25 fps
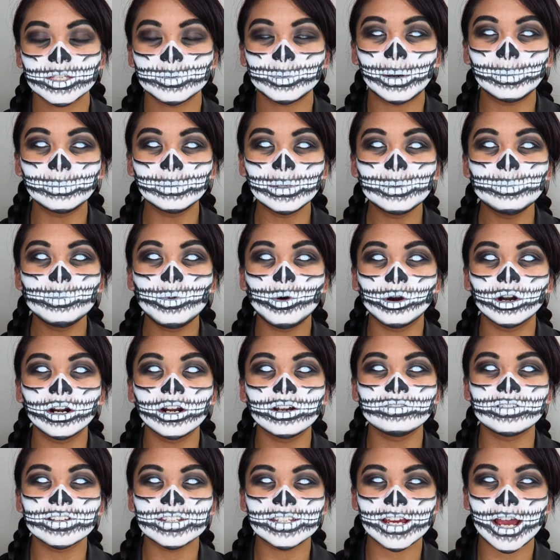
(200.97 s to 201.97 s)
It's probably more
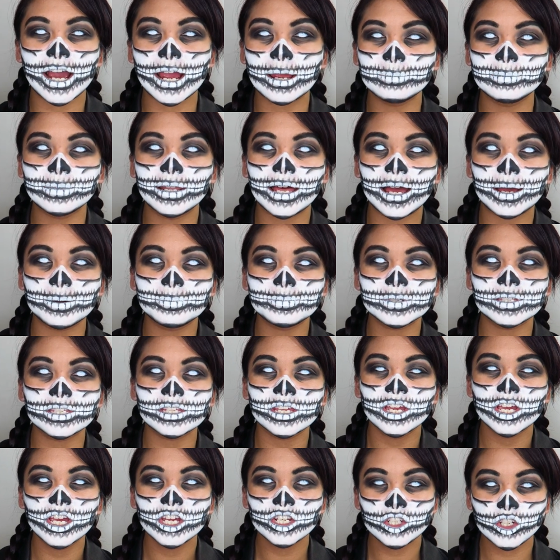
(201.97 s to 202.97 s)
of a time-lapse
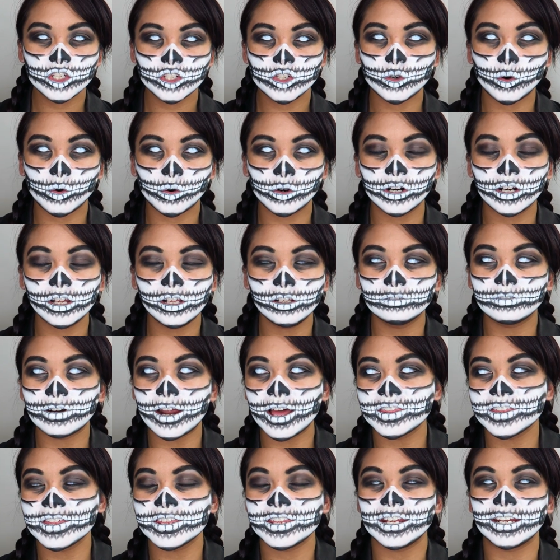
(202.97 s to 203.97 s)
tutorial
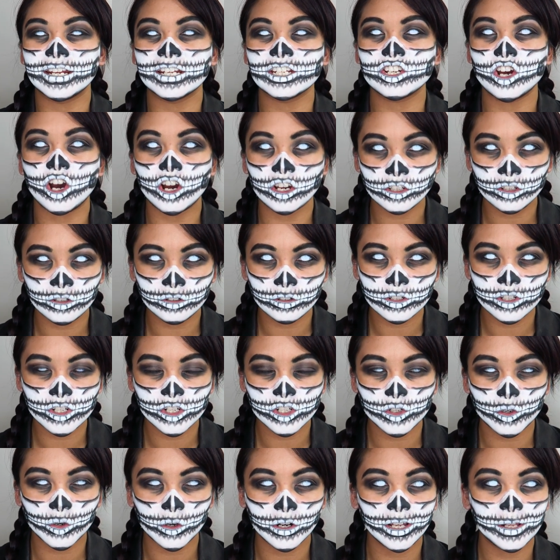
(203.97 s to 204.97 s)
rather than a talk-through
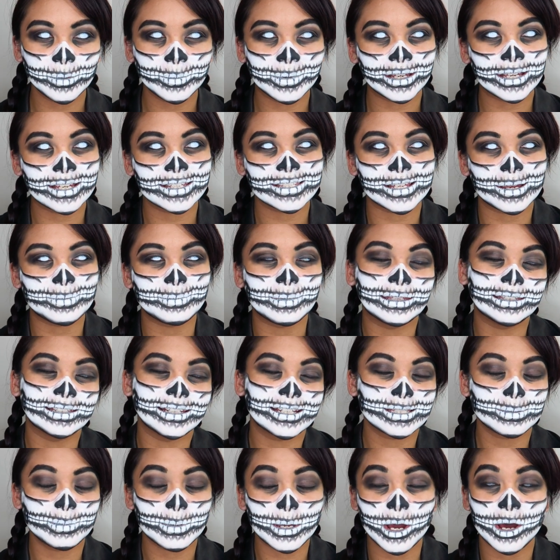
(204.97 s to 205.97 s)
tutorial, because I mean,
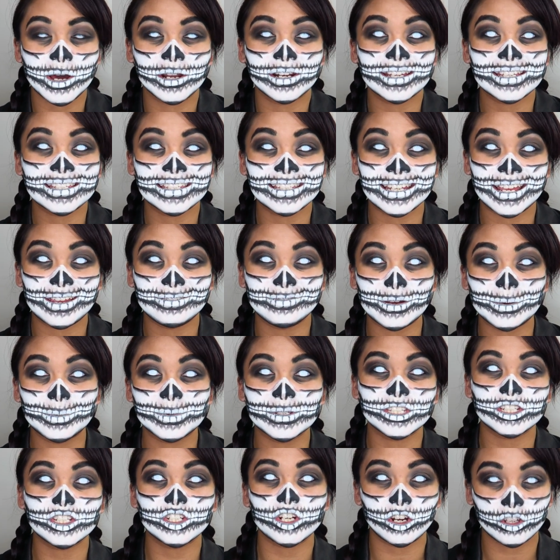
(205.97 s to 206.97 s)
let's be honest, if it
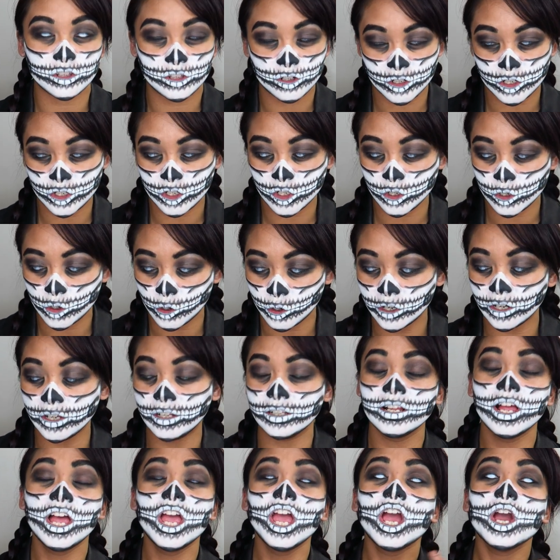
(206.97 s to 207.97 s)
was a talk-through
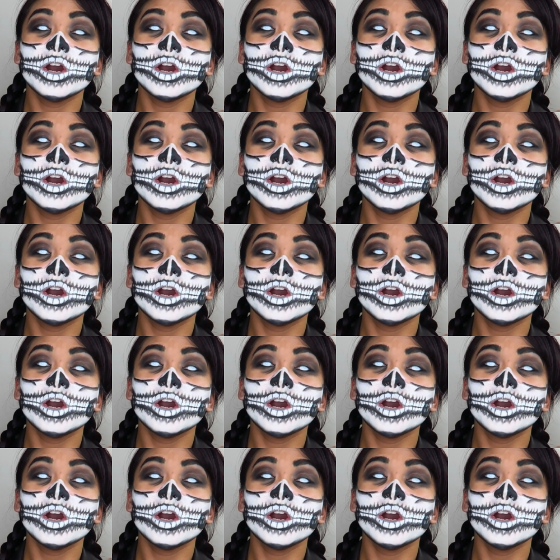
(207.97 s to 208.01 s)
tutorial,